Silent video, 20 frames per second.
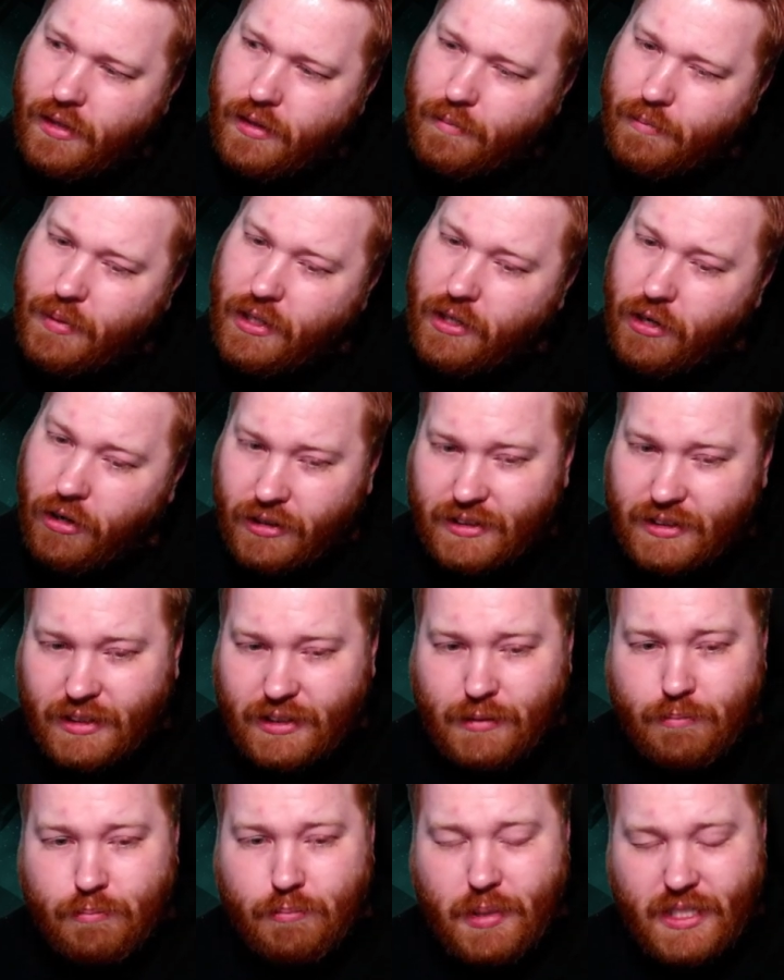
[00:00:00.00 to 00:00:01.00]
Because in
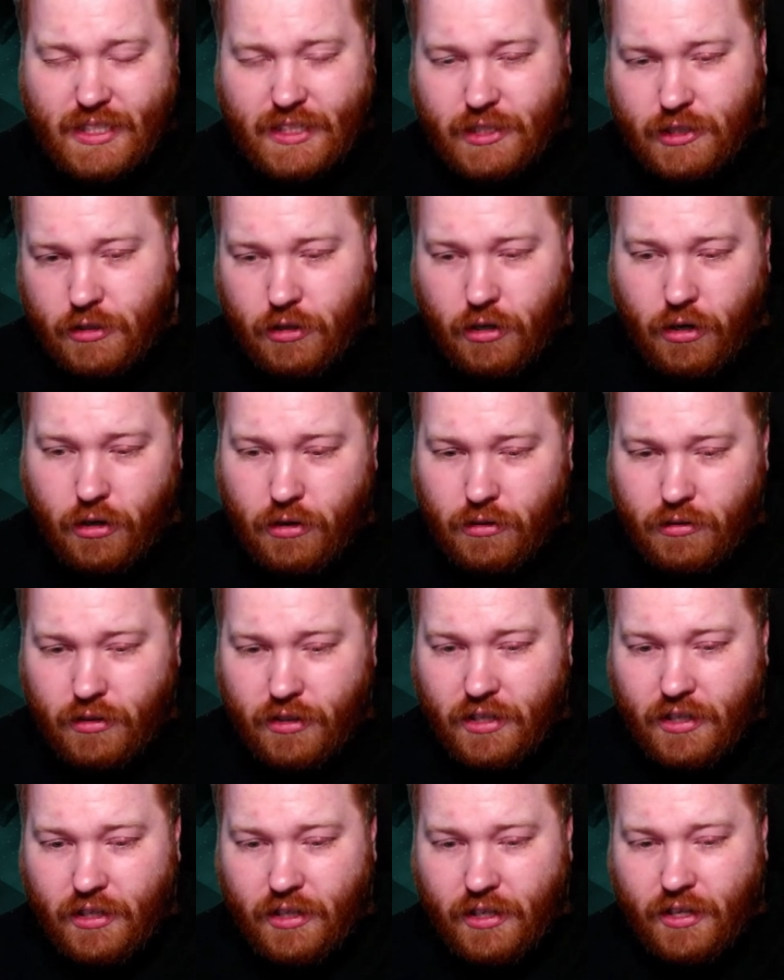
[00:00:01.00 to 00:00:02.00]
the bistro,
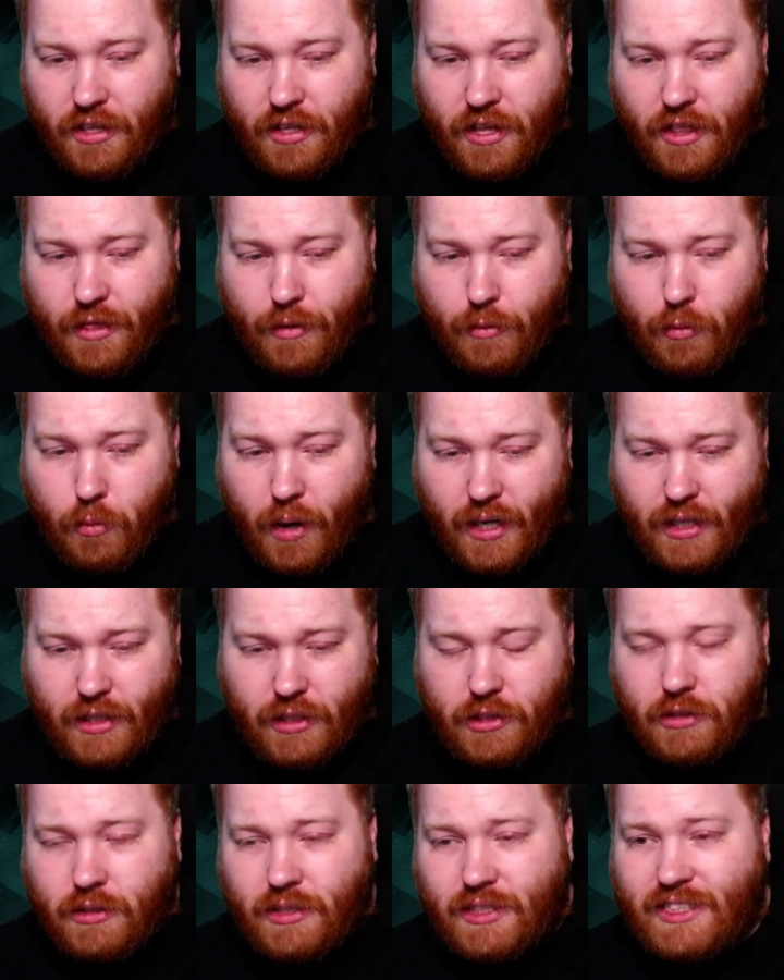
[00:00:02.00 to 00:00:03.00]
the one
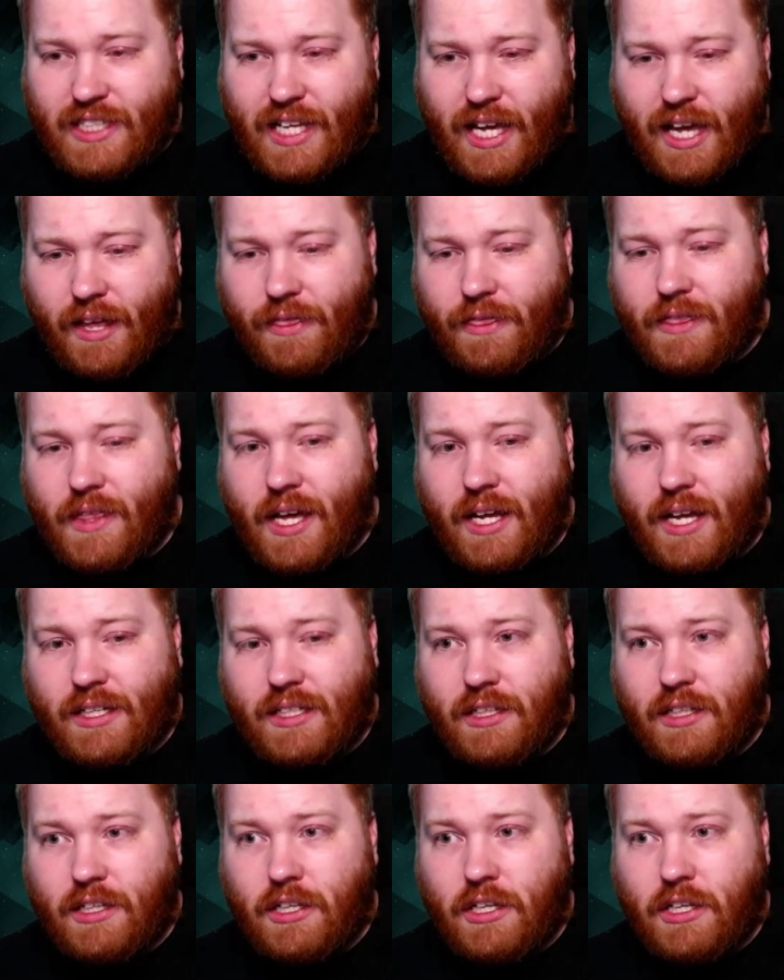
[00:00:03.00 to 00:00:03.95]
dude said that